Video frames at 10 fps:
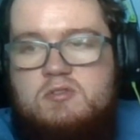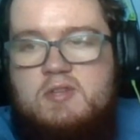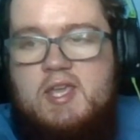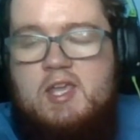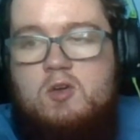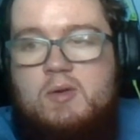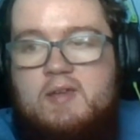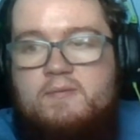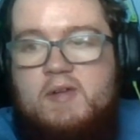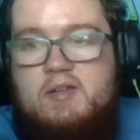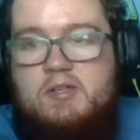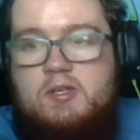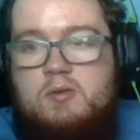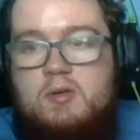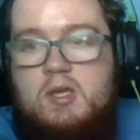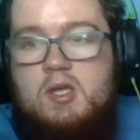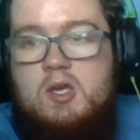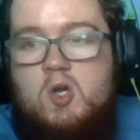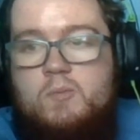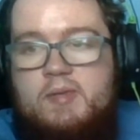a quick follow.
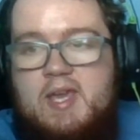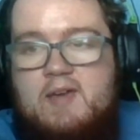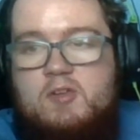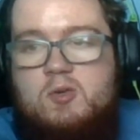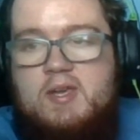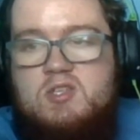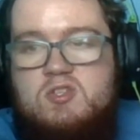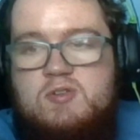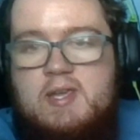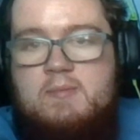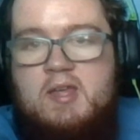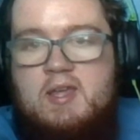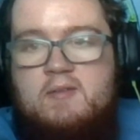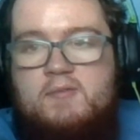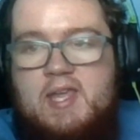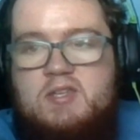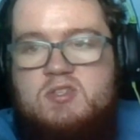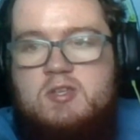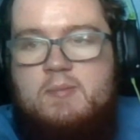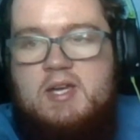Hope you have a great stream. Thank you
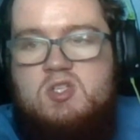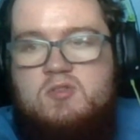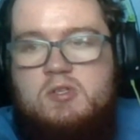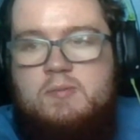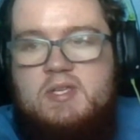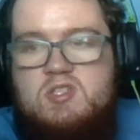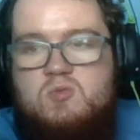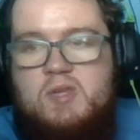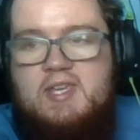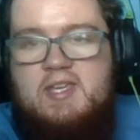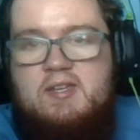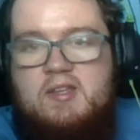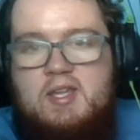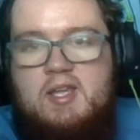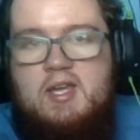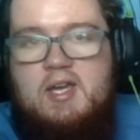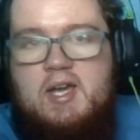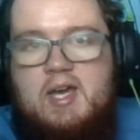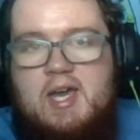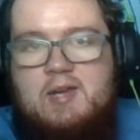so much, Little Miss Wicked.
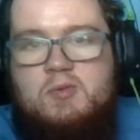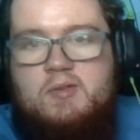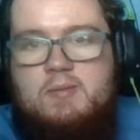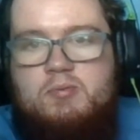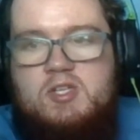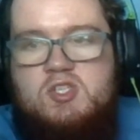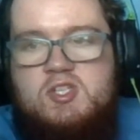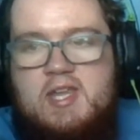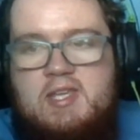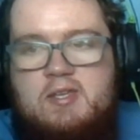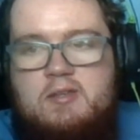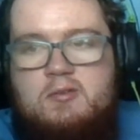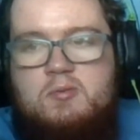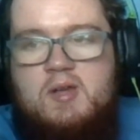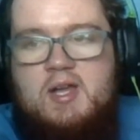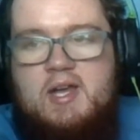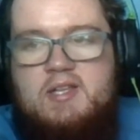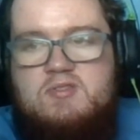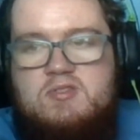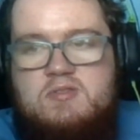Uh, I really appreciate you
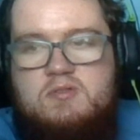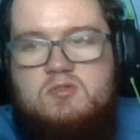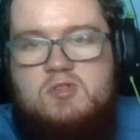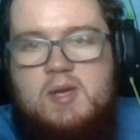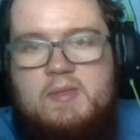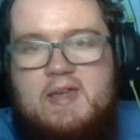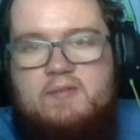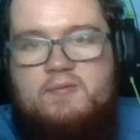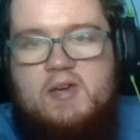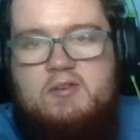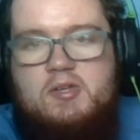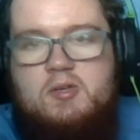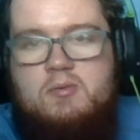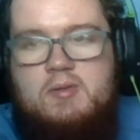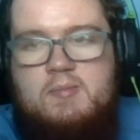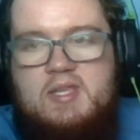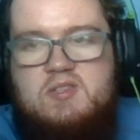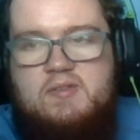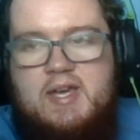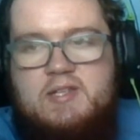uh, dropping that follow. It means
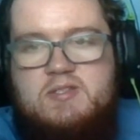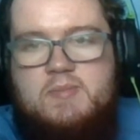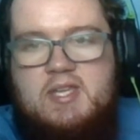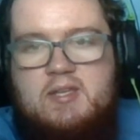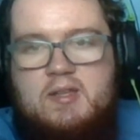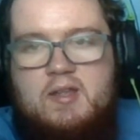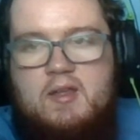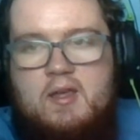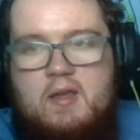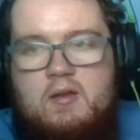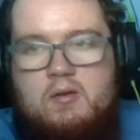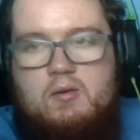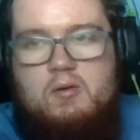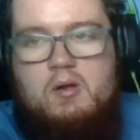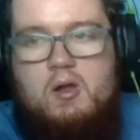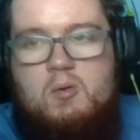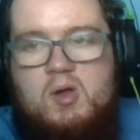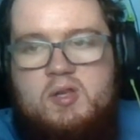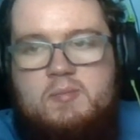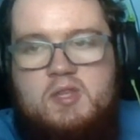a lot to me.
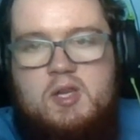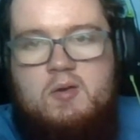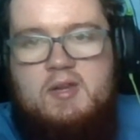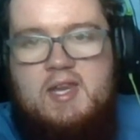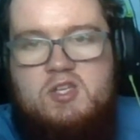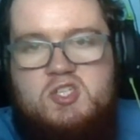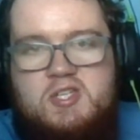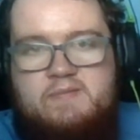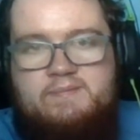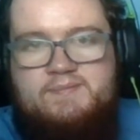Welcome to Noah Nation.